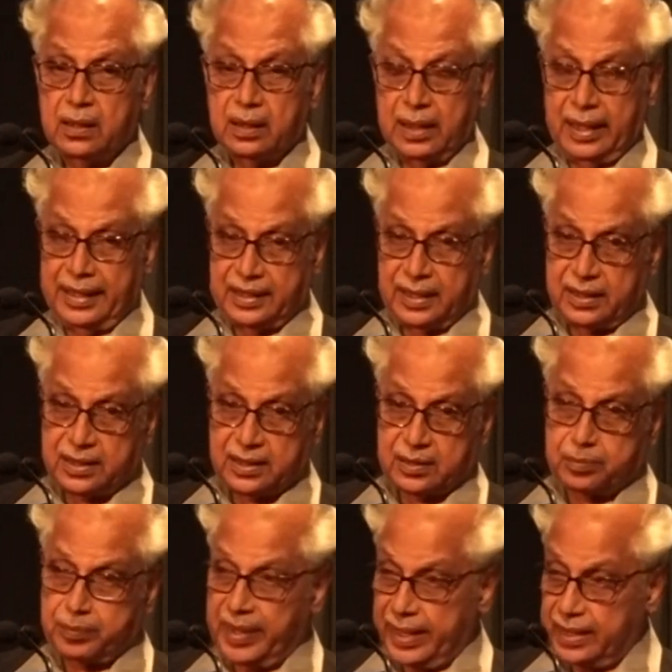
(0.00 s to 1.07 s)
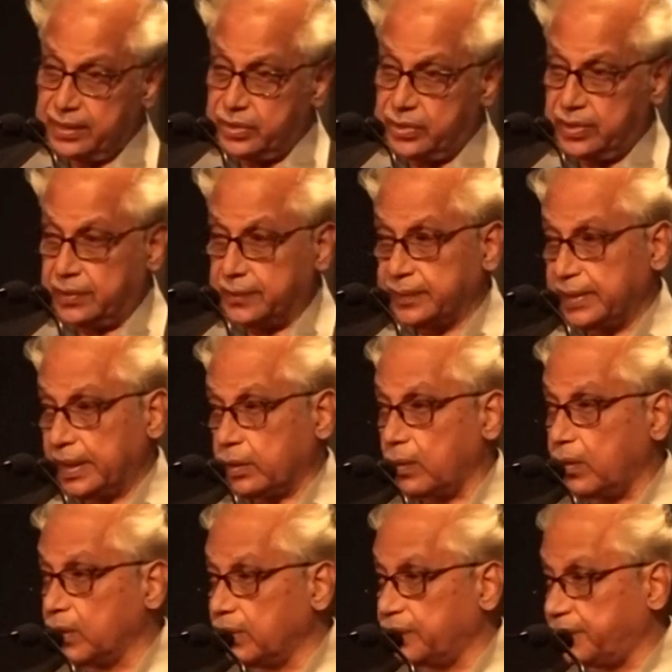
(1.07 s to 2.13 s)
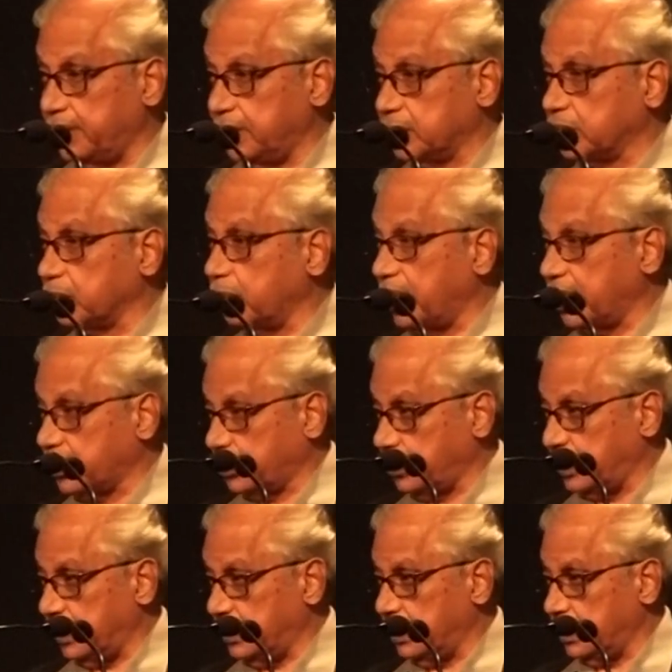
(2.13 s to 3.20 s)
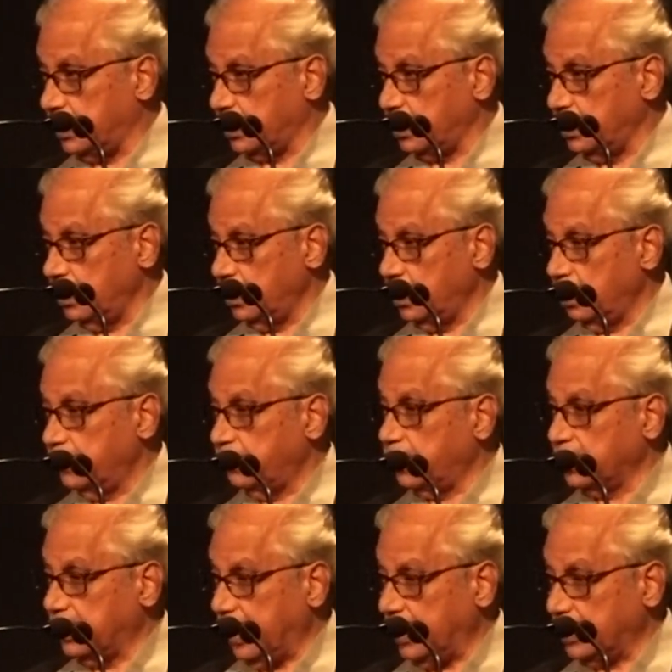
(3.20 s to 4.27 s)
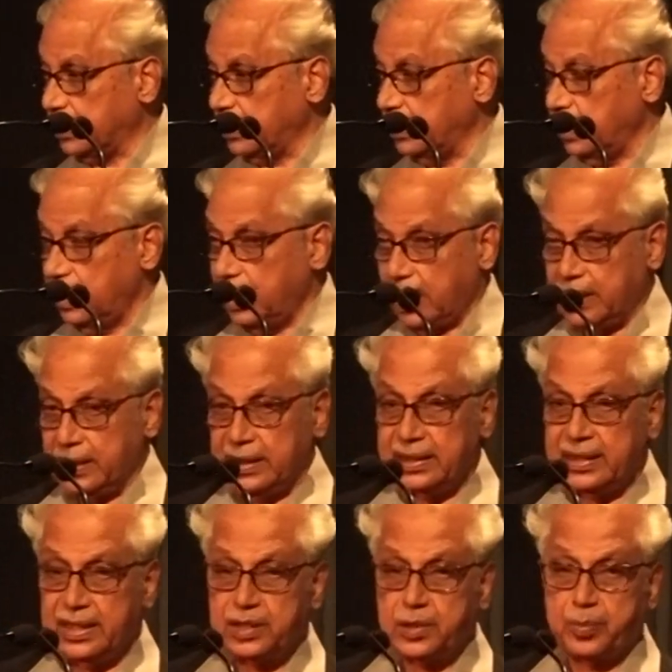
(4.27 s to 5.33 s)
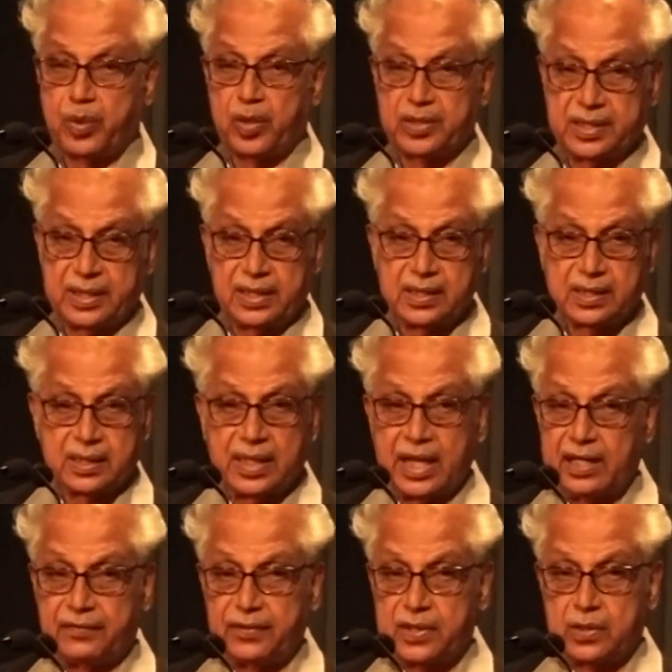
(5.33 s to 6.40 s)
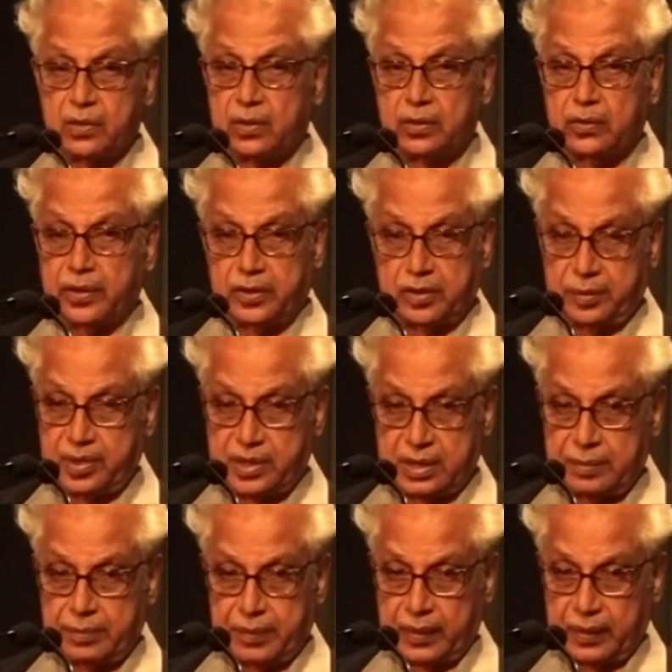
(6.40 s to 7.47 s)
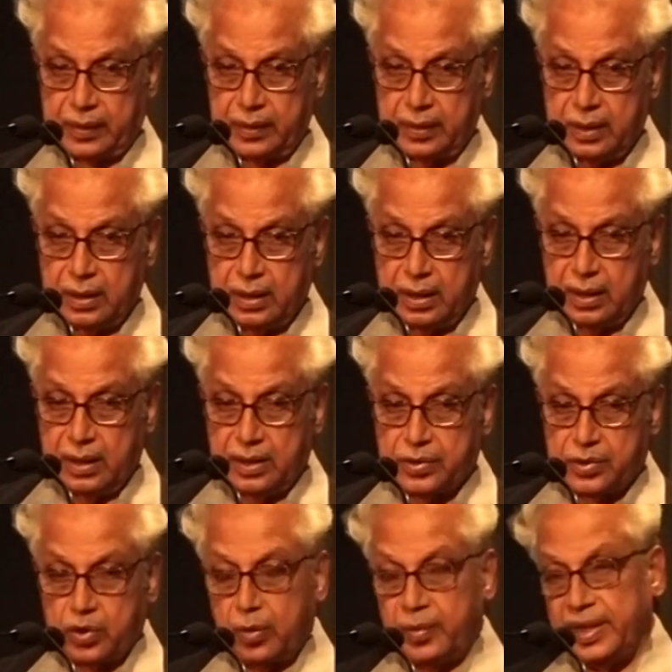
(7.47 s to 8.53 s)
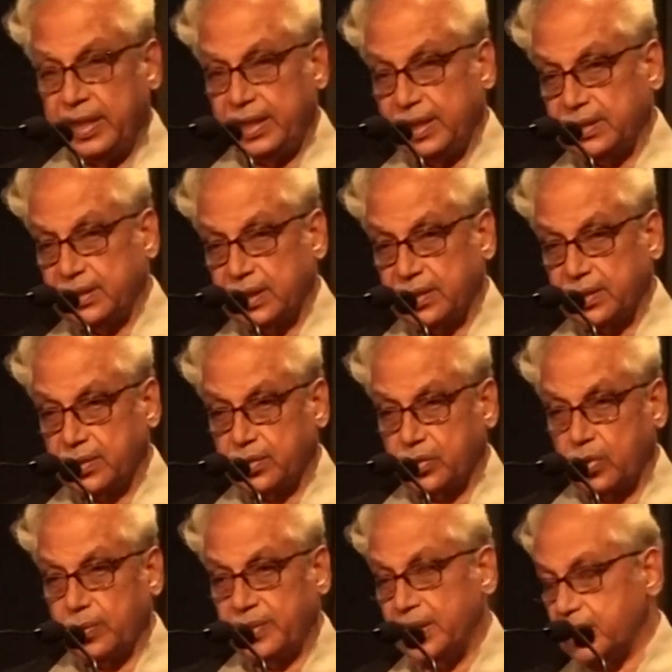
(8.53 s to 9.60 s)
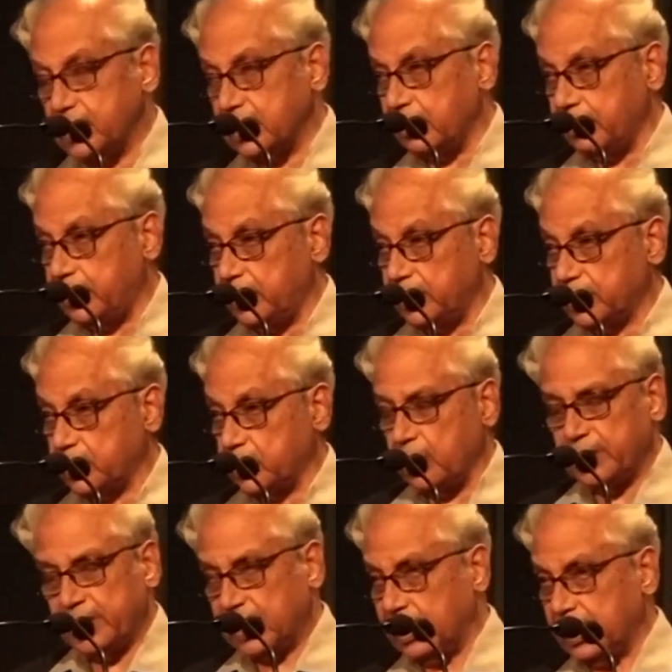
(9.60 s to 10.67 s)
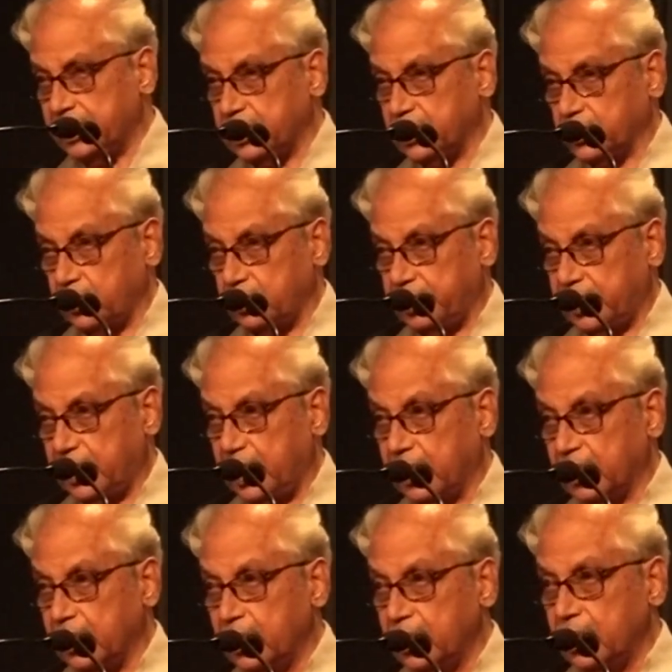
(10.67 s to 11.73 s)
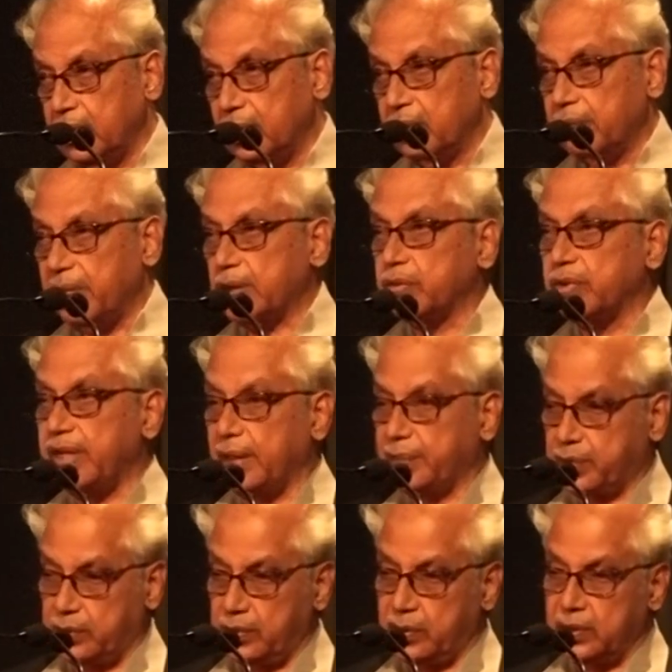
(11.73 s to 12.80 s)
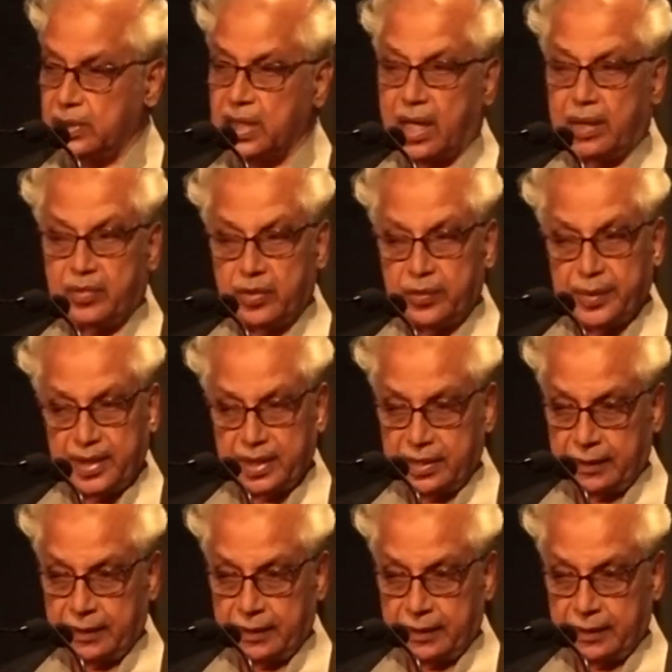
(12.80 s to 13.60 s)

let us pledge that all of us work together for that and in this process, life is not going to be simple. So many hitches, so many stumbles, so many glitches will be there. But we have to come over.